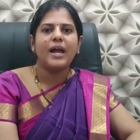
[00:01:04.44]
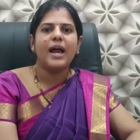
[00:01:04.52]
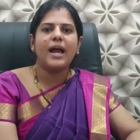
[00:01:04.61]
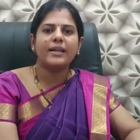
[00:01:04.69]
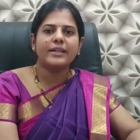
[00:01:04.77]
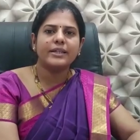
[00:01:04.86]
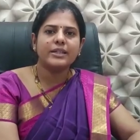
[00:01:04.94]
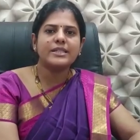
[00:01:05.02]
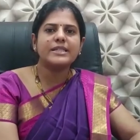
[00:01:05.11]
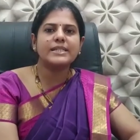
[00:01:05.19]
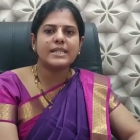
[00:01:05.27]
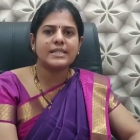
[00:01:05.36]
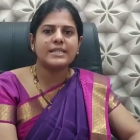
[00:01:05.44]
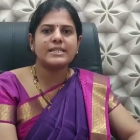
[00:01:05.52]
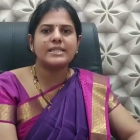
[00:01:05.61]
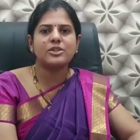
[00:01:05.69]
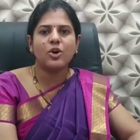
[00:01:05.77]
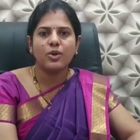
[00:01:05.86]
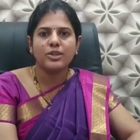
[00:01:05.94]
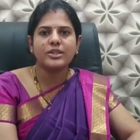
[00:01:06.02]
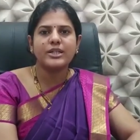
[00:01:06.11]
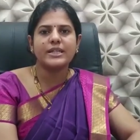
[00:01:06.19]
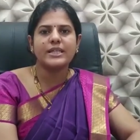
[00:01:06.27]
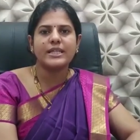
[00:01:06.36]
And in insulin resistance also
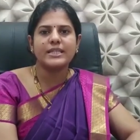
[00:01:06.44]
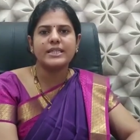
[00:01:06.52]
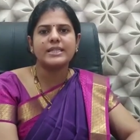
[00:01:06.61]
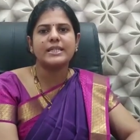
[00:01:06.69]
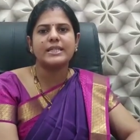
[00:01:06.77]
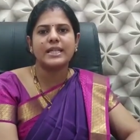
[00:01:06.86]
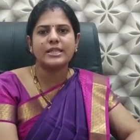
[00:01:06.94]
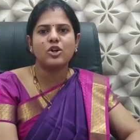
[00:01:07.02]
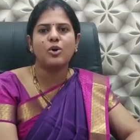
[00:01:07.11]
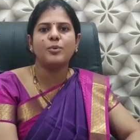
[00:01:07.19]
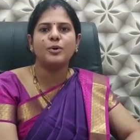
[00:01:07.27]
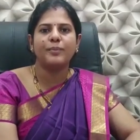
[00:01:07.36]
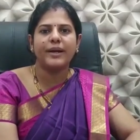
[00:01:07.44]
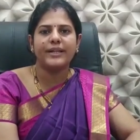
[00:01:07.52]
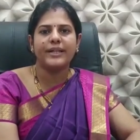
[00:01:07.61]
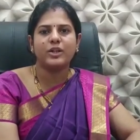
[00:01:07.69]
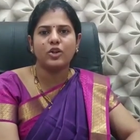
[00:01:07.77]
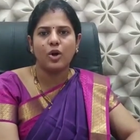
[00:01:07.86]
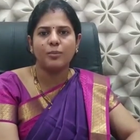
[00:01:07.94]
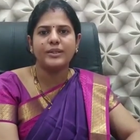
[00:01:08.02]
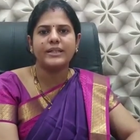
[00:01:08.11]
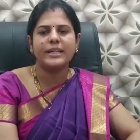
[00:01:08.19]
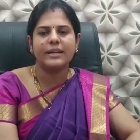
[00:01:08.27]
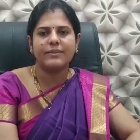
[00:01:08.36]
increases the sex hormone binding globulin
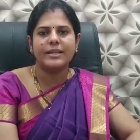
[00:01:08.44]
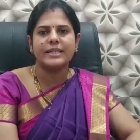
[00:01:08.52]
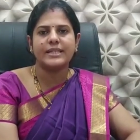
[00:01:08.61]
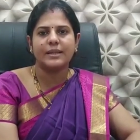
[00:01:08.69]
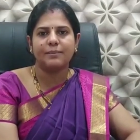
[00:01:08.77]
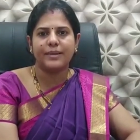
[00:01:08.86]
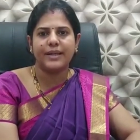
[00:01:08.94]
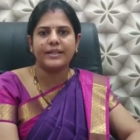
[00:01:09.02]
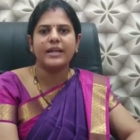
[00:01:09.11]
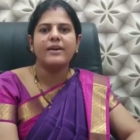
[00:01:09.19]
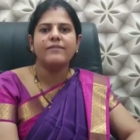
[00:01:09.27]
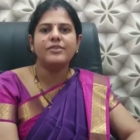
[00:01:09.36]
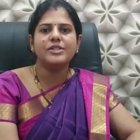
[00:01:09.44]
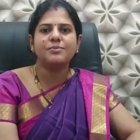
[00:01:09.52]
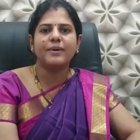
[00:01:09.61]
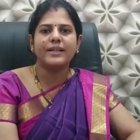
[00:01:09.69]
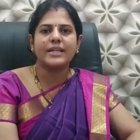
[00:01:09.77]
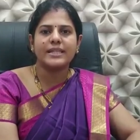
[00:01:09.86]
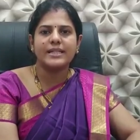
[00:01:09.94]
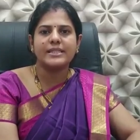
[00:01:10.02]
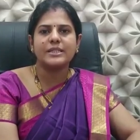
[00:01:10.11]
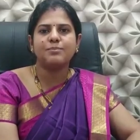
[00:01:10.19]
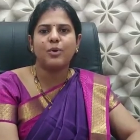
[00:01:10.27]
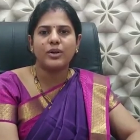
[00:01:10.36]
levels in the blood, which might result
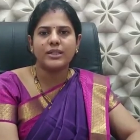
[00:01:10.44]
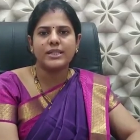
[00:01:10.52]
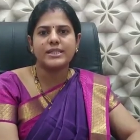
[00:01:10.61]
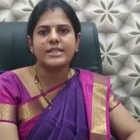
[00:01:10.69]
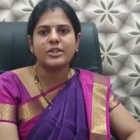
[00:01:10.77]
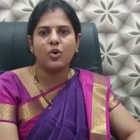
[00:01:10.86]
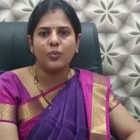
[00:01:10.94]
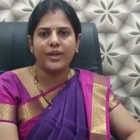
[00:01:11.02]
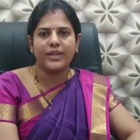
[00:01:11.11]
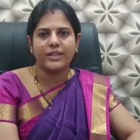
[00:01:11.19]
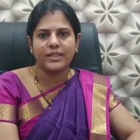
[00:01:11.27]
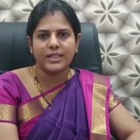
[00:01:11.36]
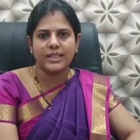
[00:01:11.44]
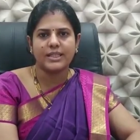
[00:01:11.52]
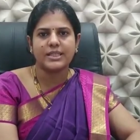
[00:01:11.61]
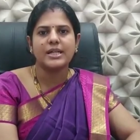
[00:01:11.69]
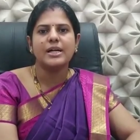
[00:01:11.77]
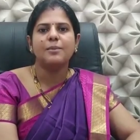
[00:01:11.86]
in polycystic ovarian disease.